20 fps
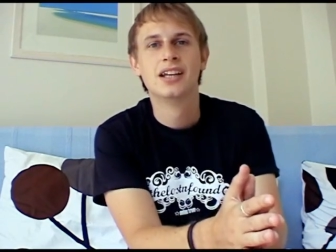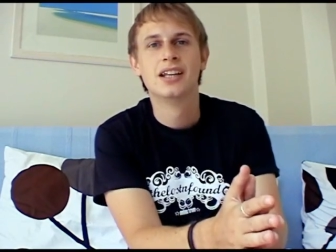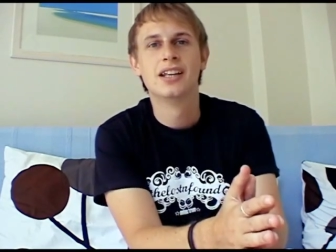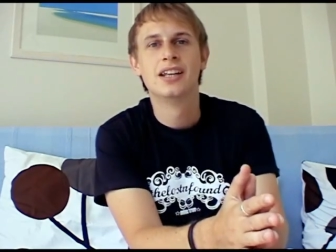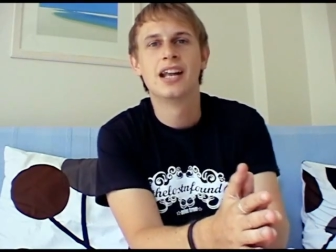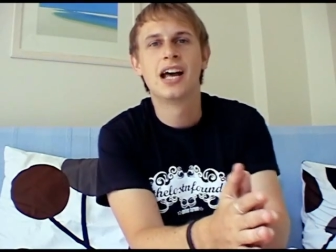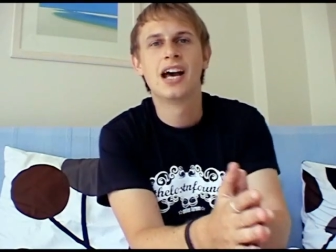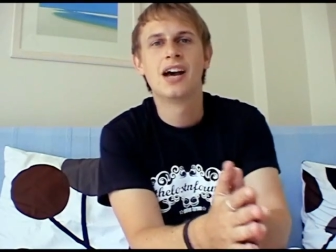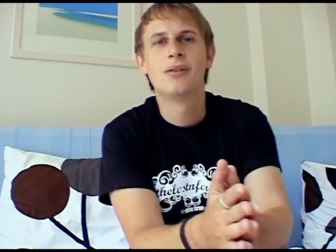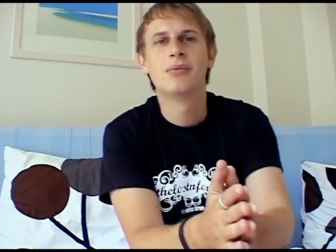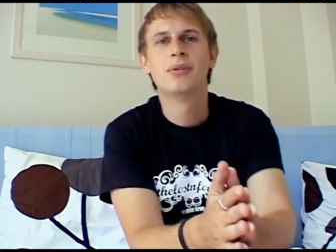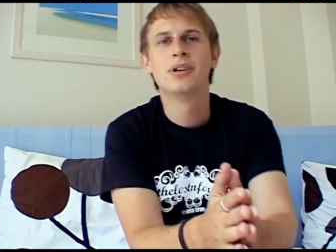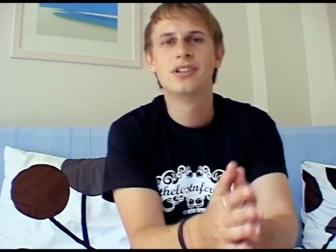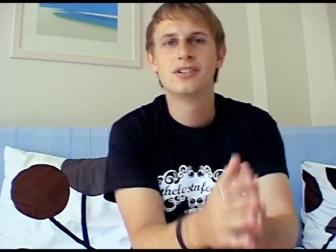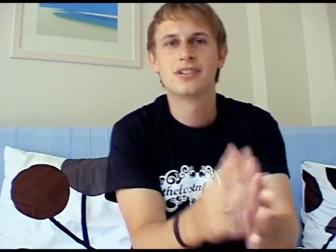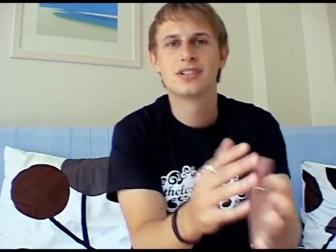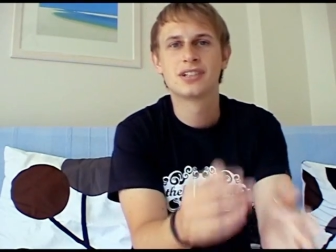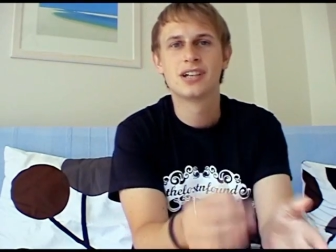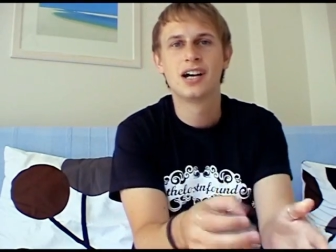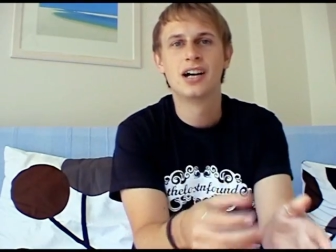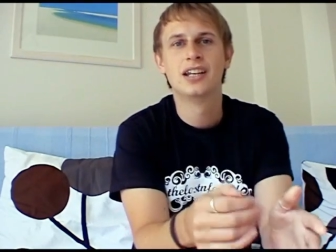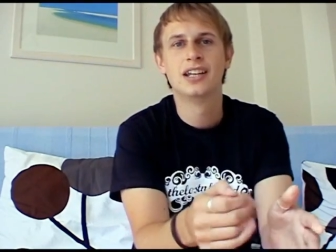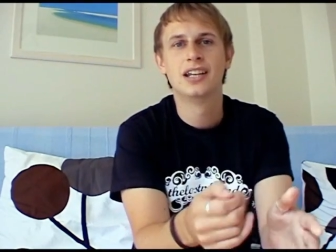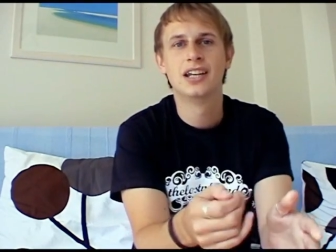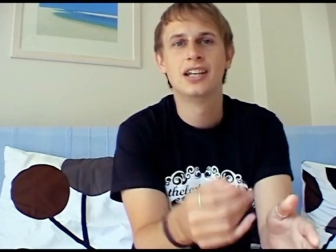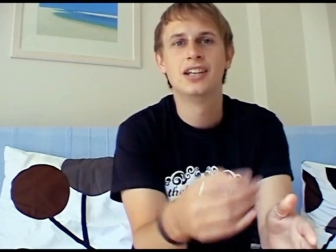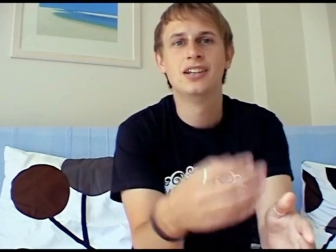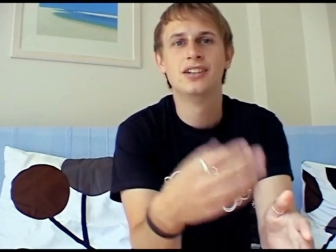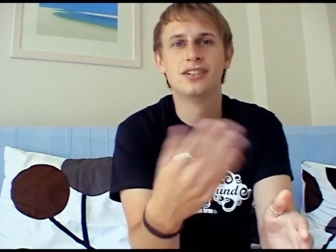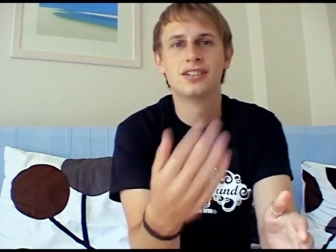Now when you sign
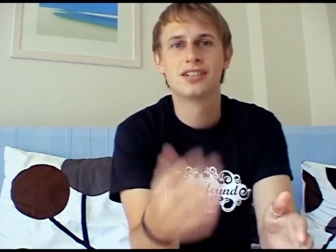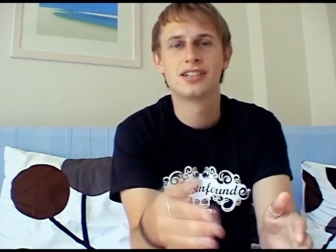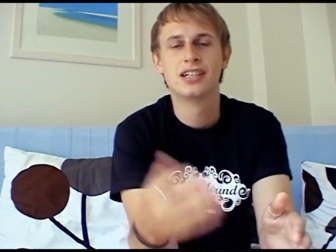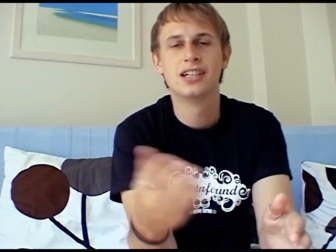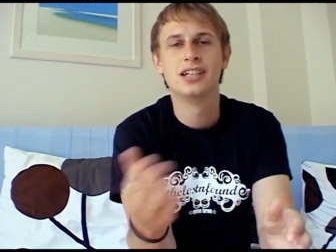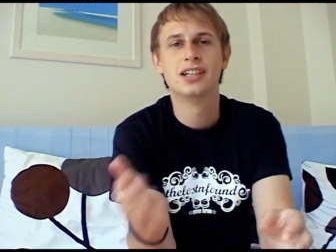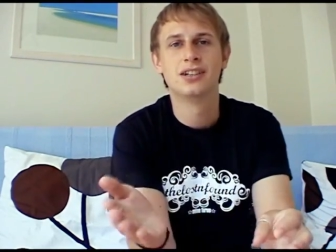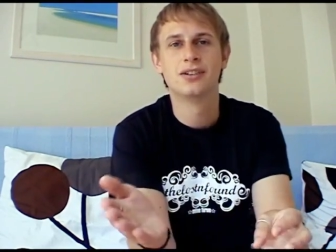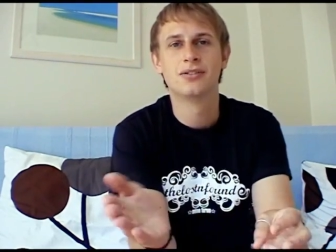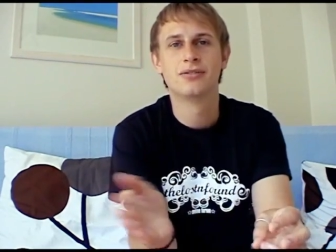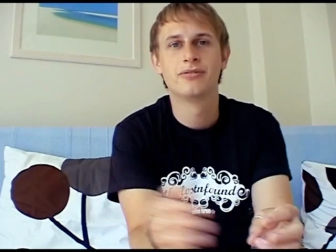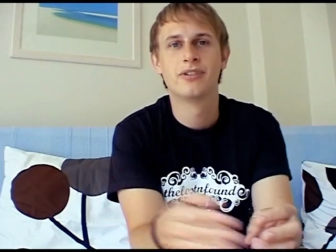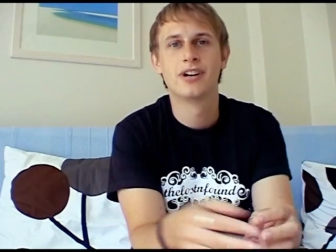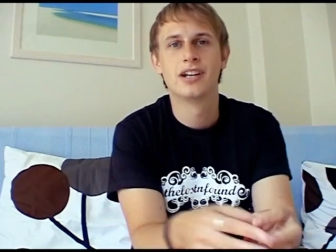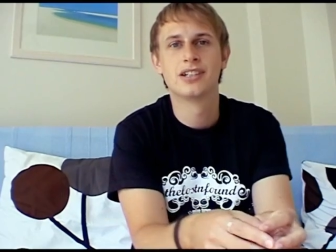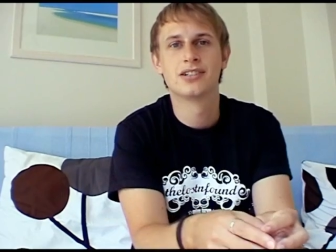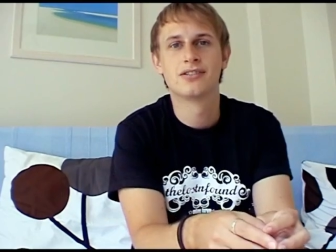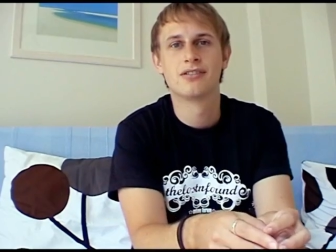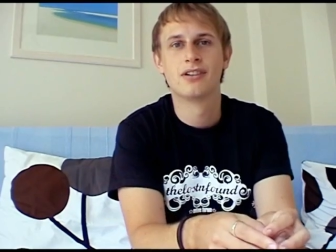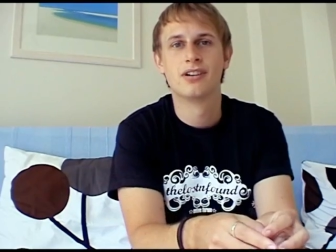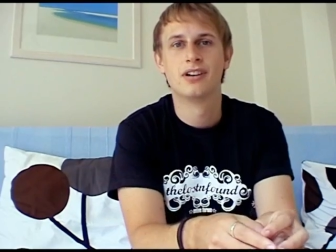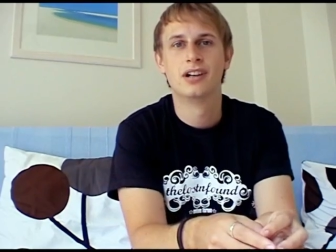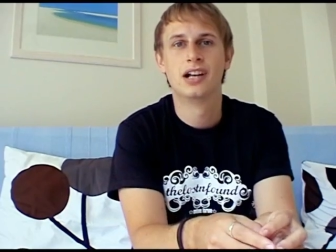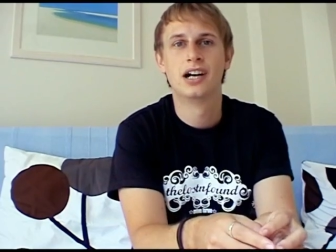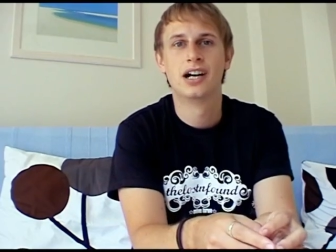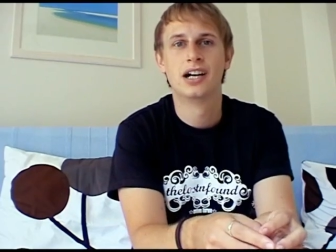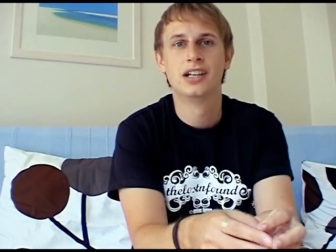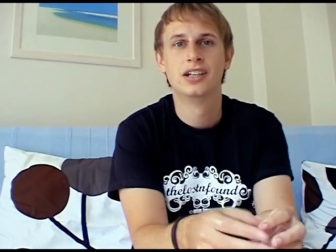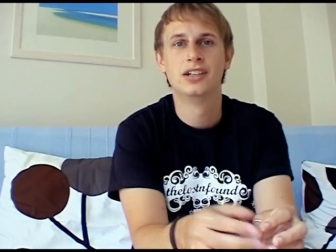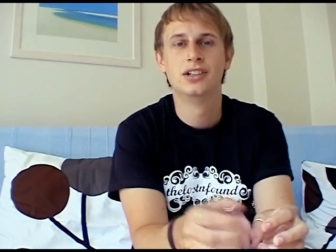in and you see that your friends are
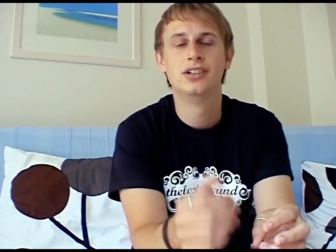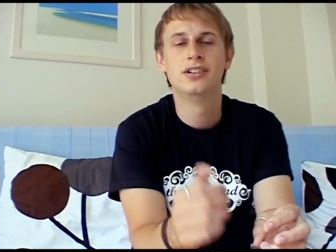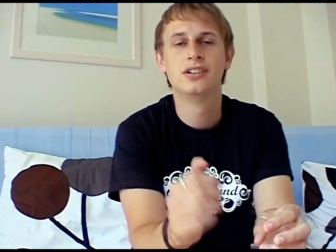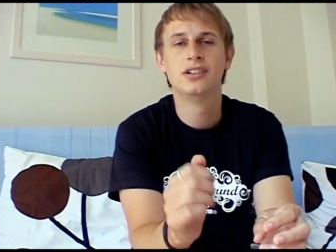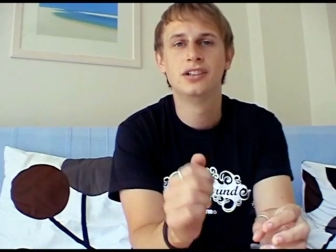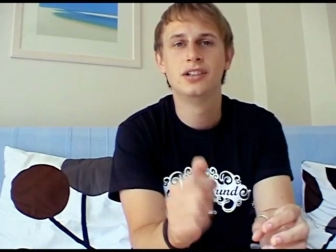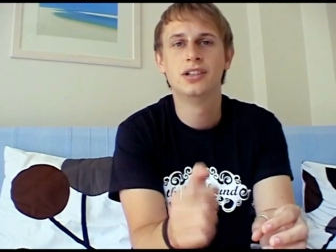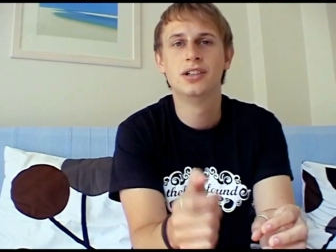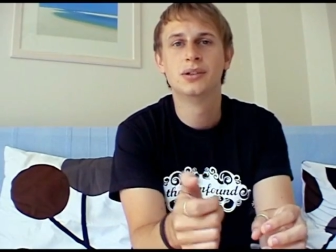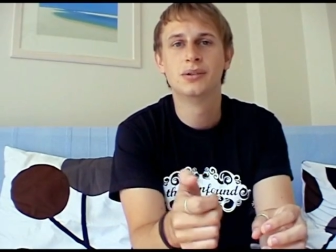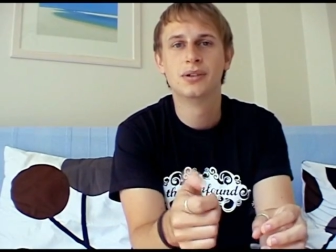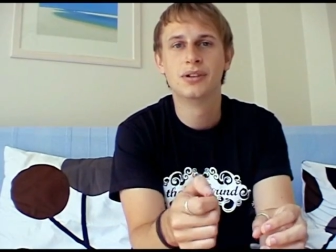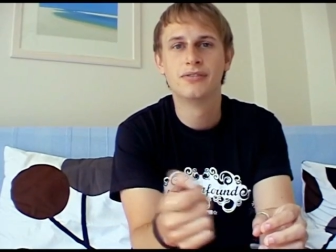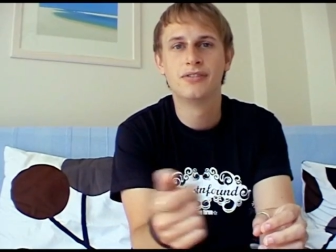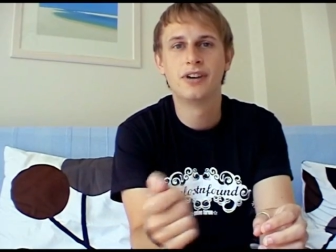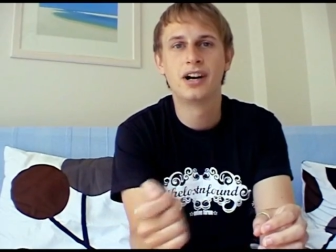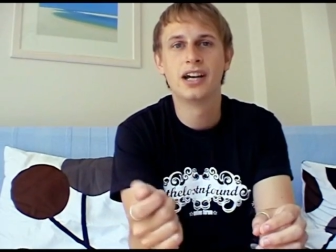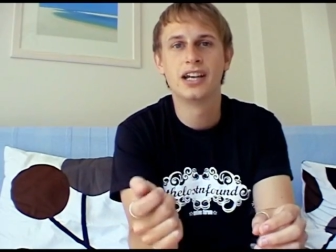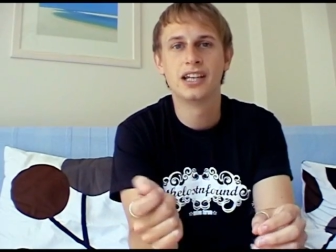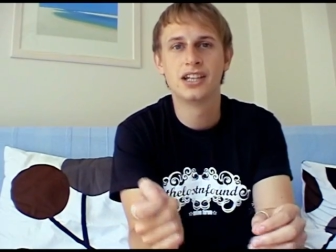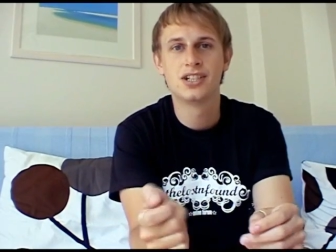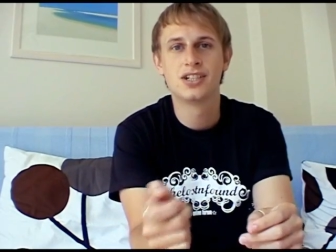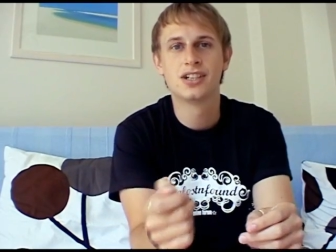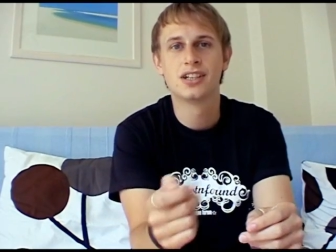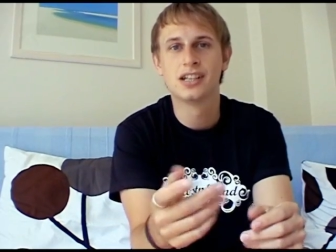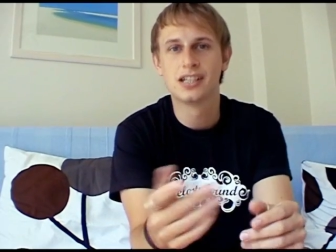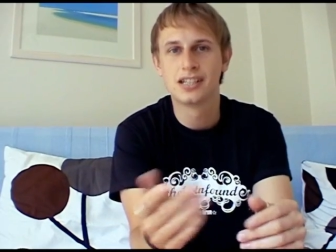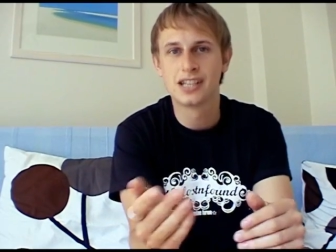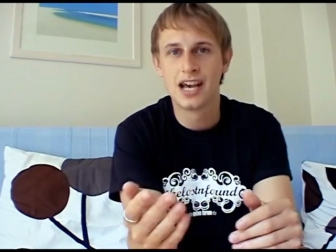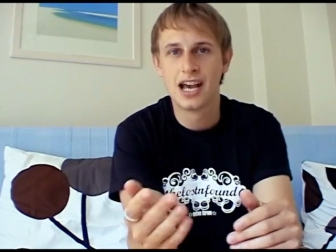online, you invite each
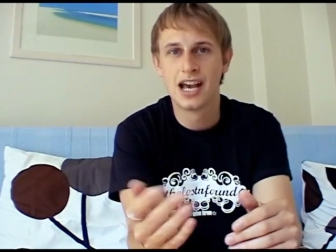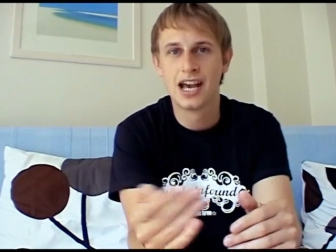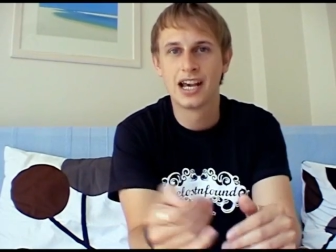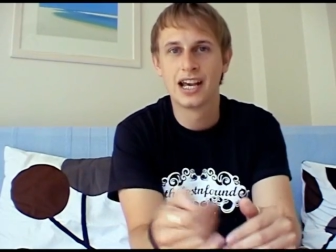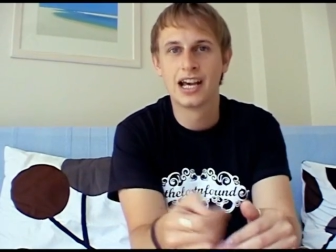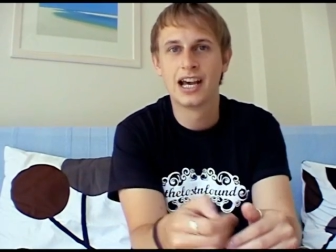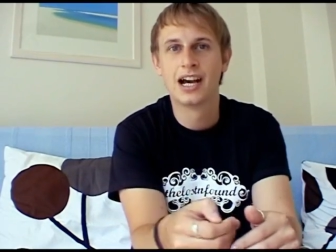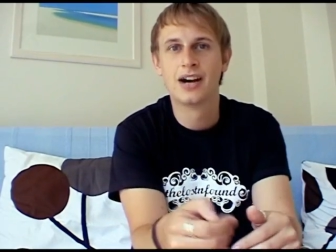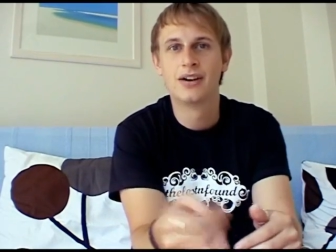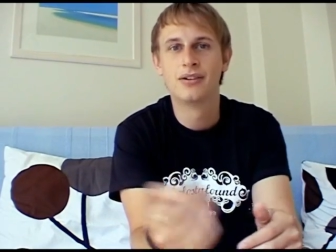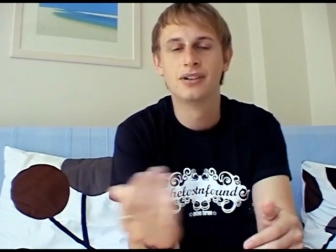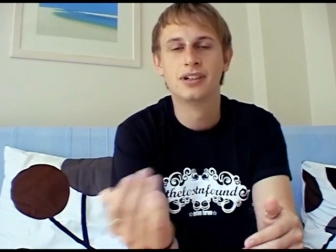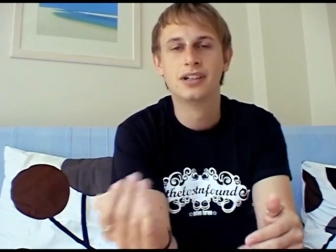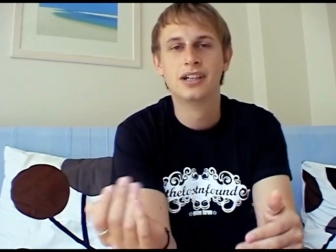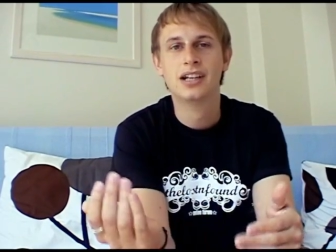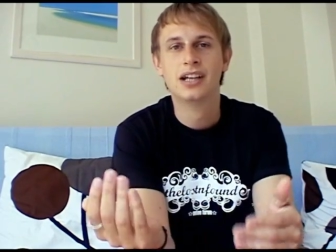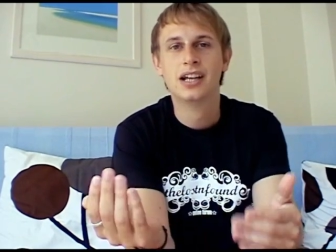other to hang out,